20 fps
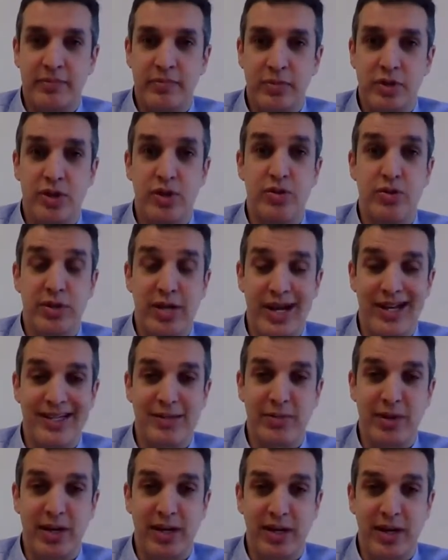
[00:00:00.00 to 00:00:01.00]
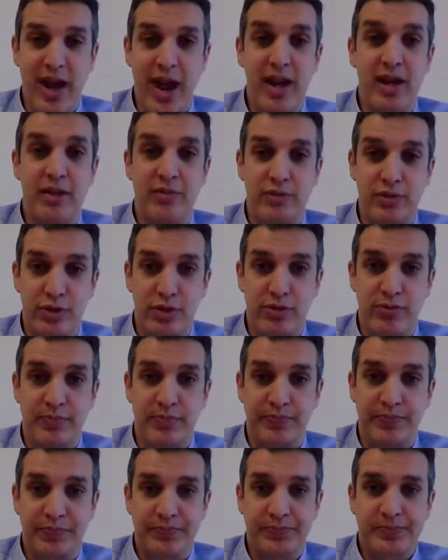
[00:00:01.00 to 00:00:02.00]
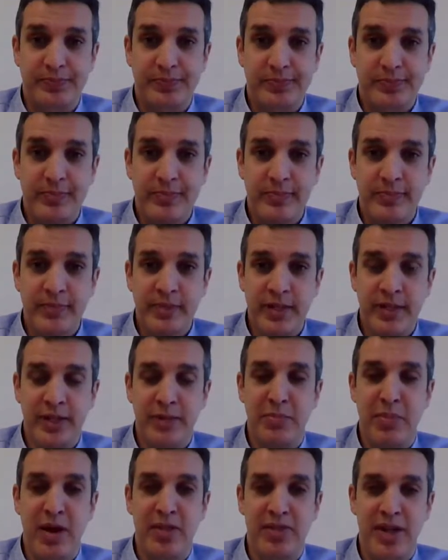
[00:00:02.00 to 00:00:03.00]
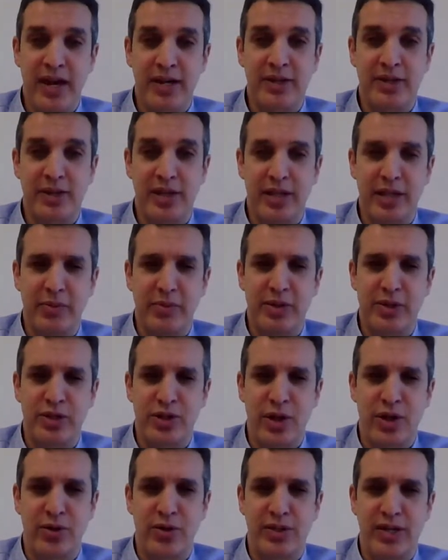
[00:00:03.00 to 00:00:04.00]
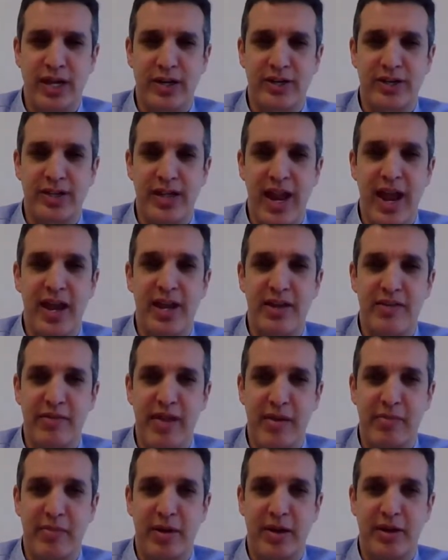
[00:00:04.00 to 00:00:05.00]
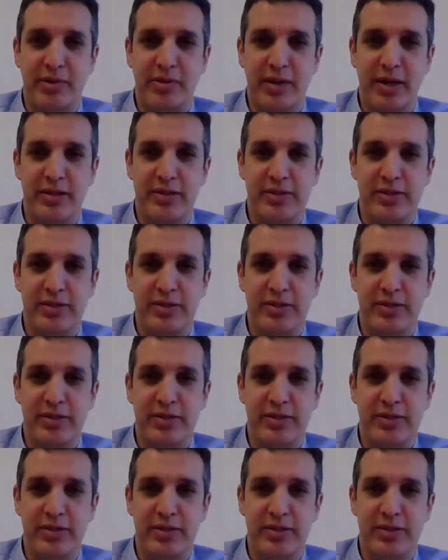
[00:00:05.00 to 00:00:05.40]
June dates, meaning end of June. The month actually that we show is actually the end of that month, right?